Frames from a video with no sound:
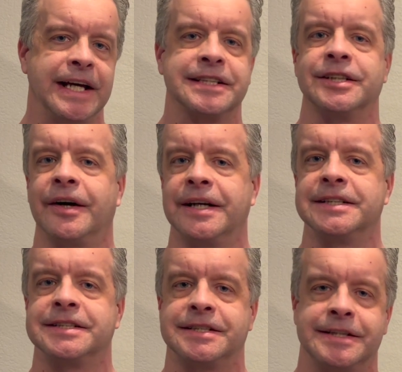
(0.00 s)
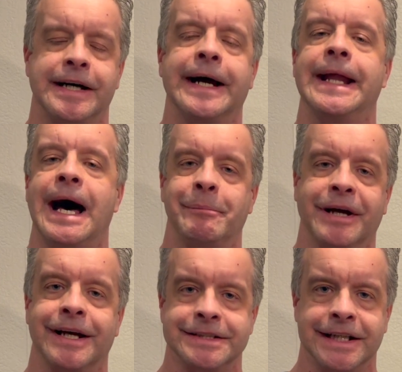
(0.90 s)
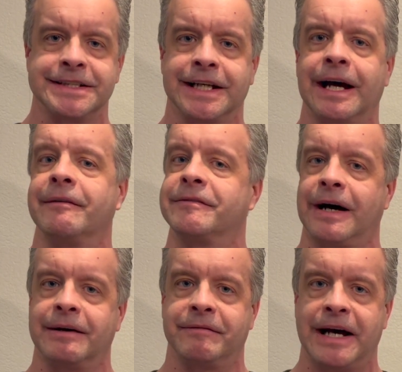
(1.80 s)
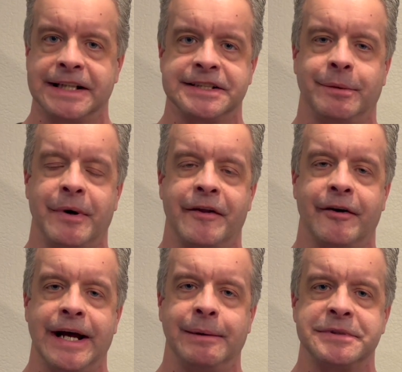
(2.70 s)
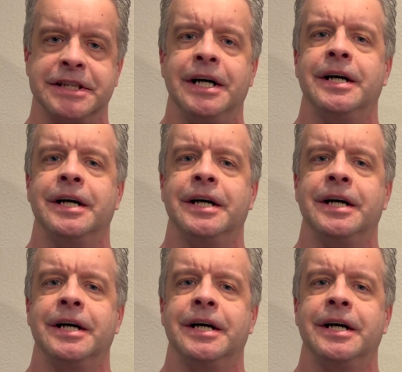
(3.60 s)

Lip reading: It's not as dynamic as I say I've had some other amps,